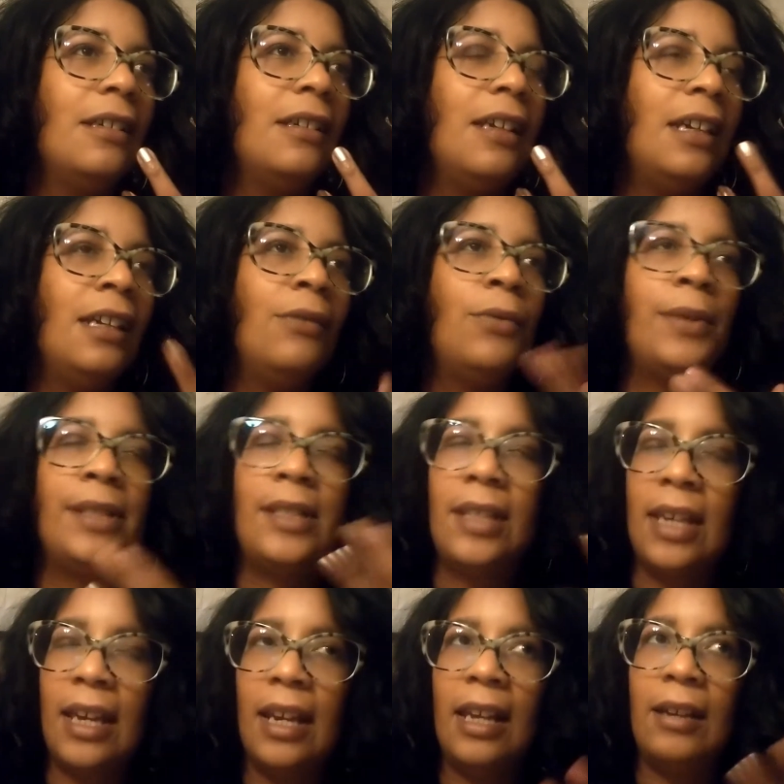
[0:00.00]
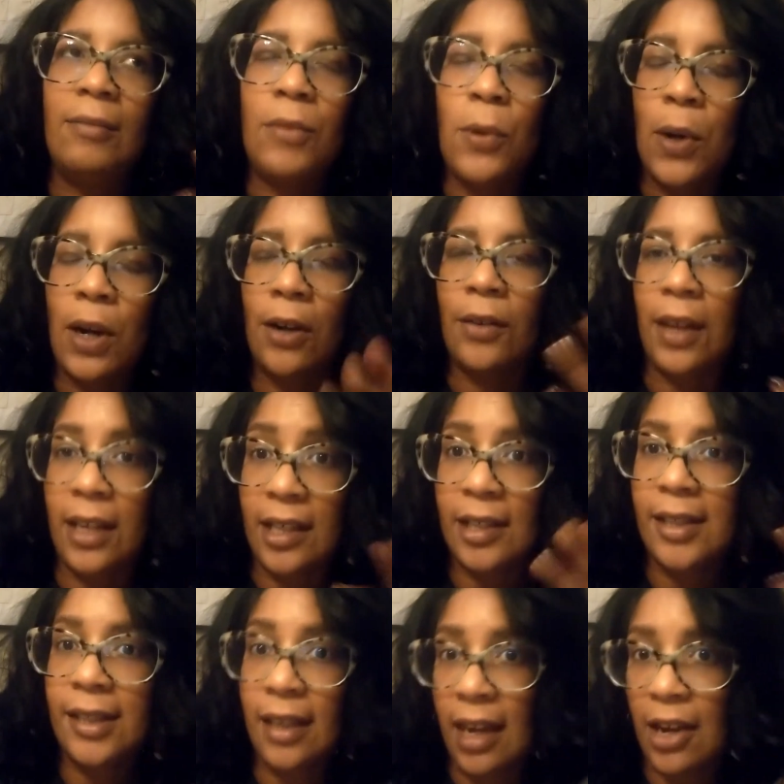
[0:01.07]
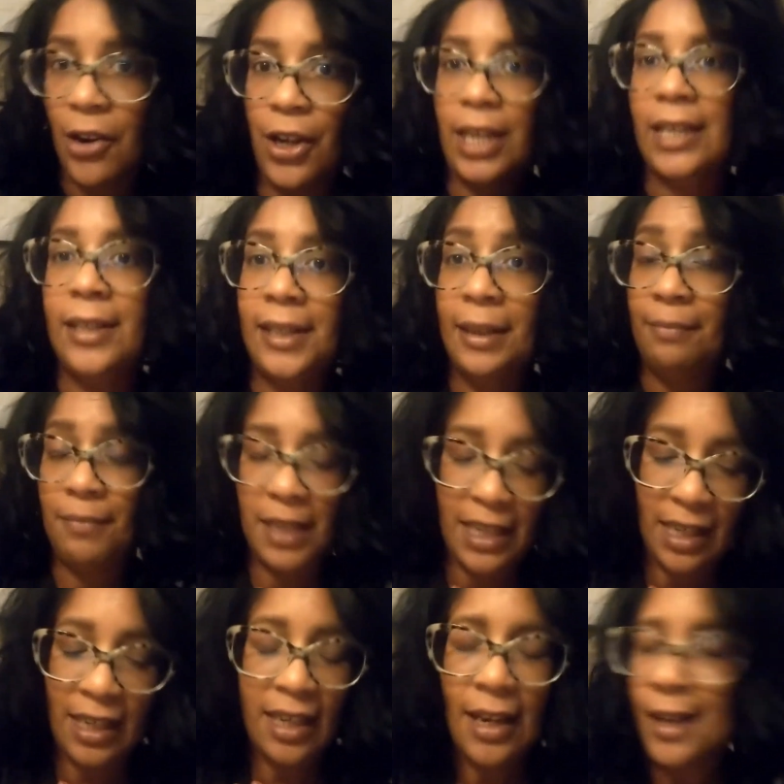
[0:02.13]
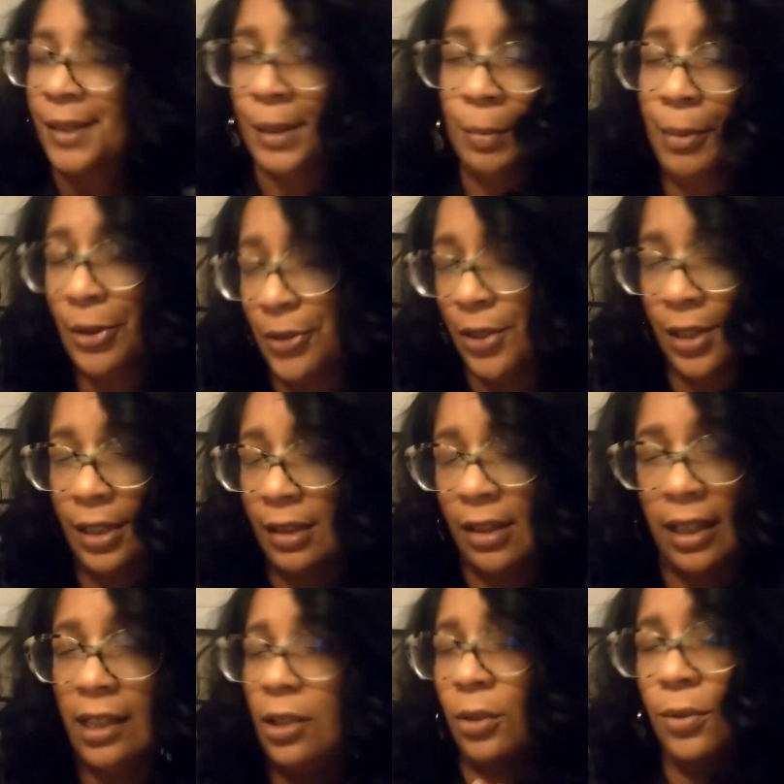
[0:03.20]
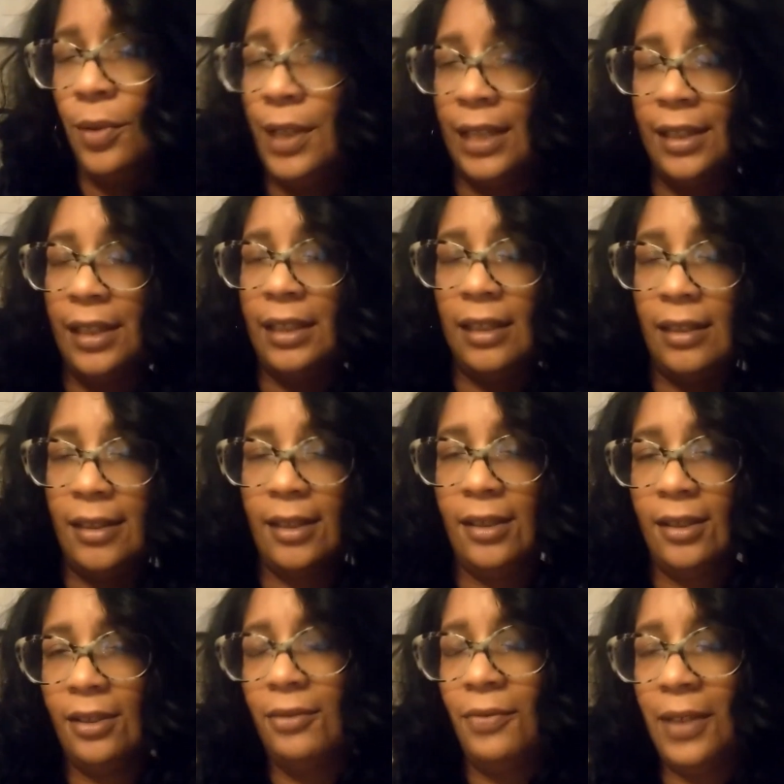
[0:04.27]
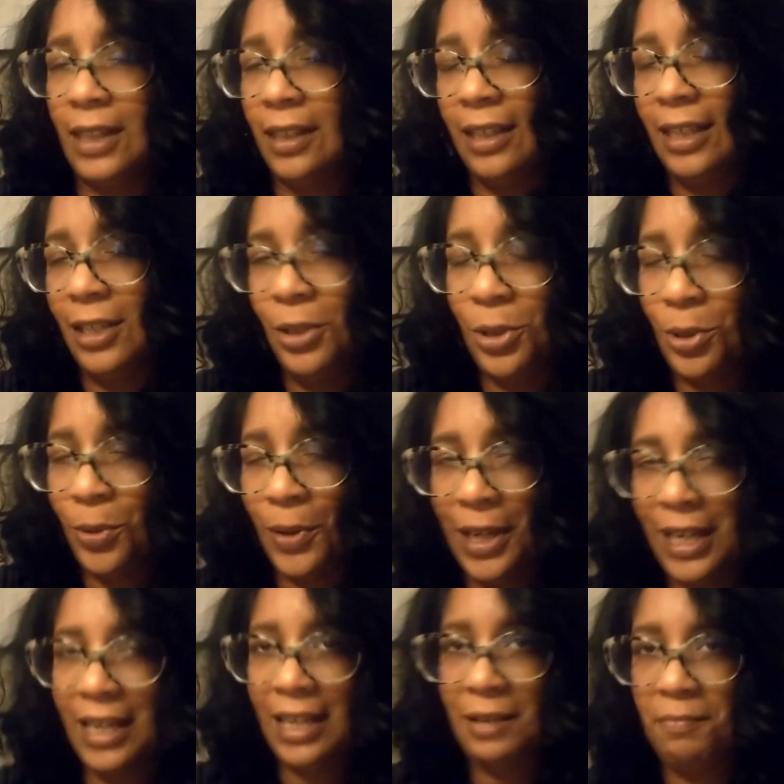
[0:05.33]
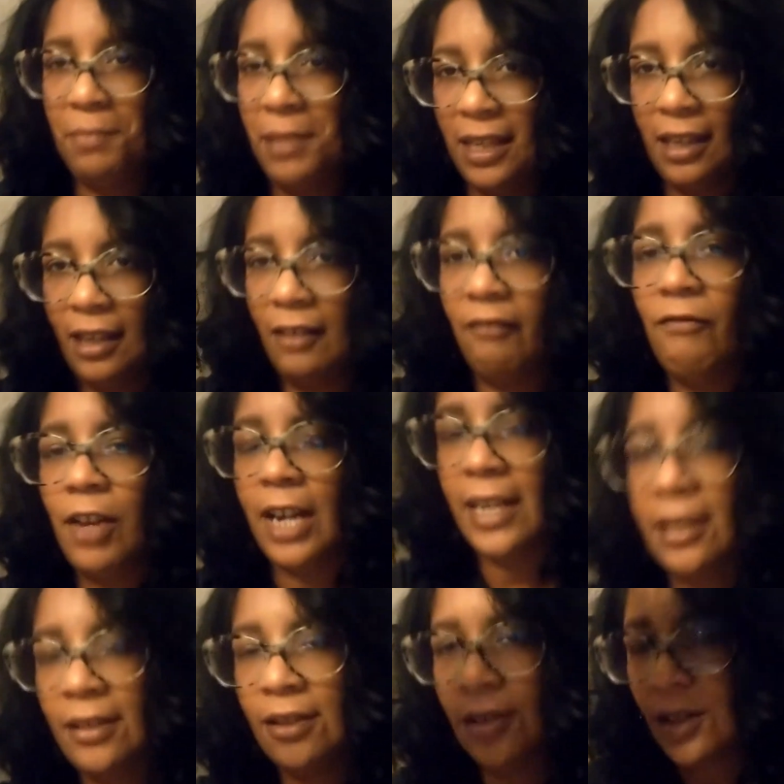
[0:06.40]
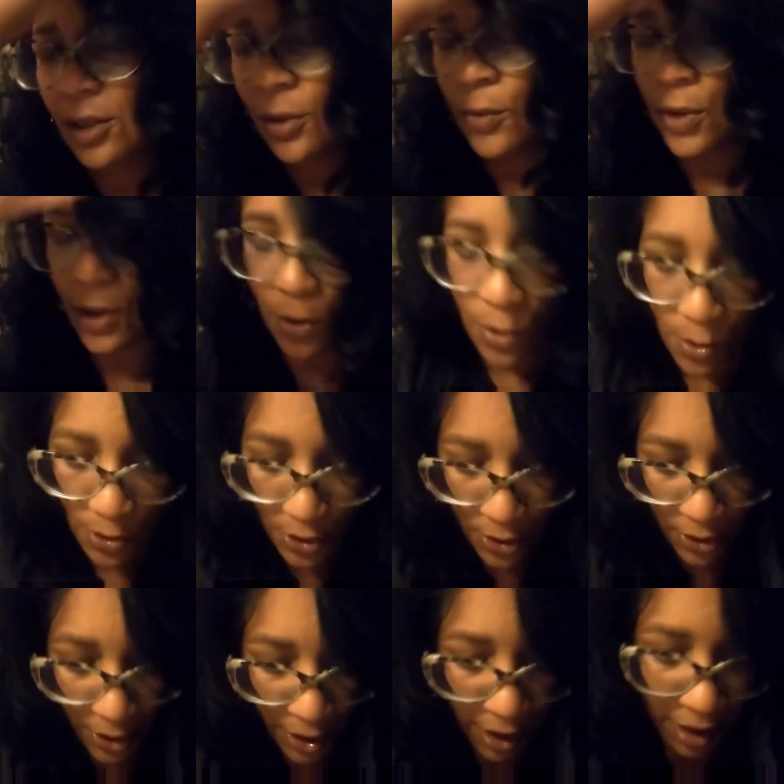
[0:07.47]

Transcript: it was getting more like scary to me as a person like who doesn't really enjoy being frightened or horror